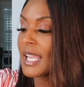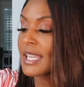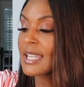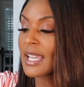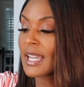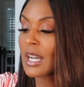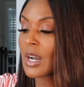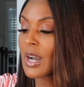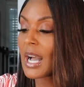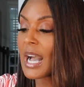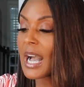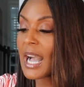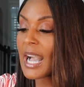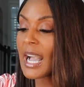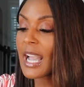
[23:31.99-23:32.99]
Now,
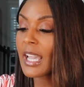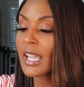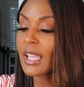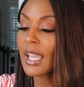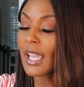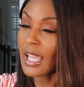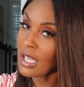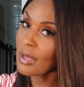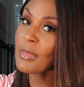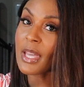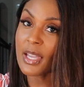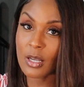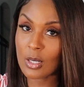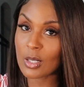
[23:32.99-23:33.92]
I am that